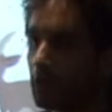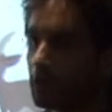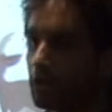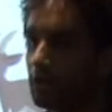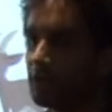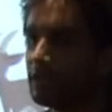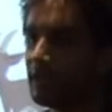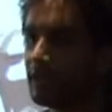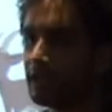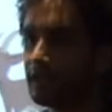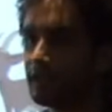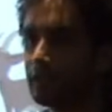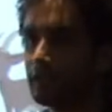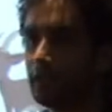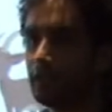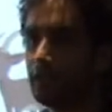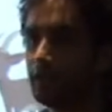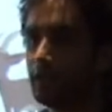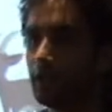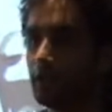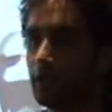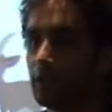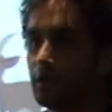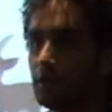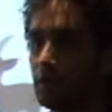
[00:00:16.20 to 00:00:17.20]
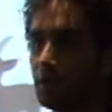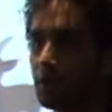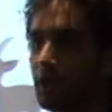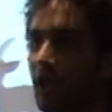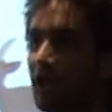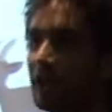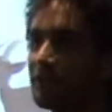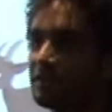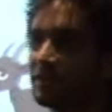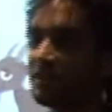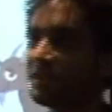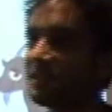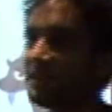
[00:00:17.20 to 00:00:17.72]
using Studio, you
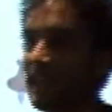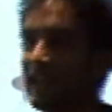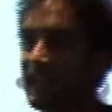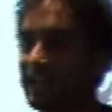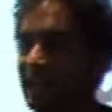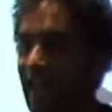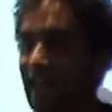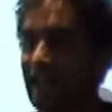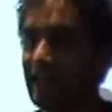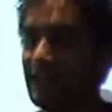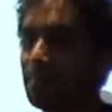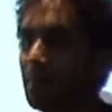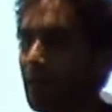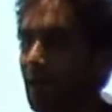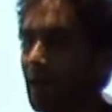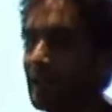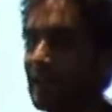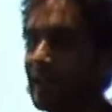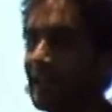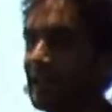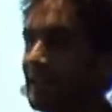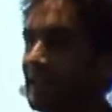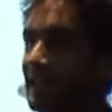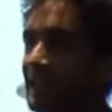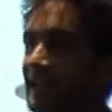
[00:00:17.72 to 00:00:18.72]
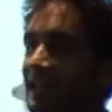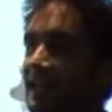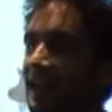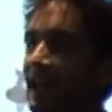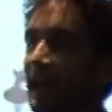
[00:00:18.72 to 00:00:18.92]
can't just take any plugin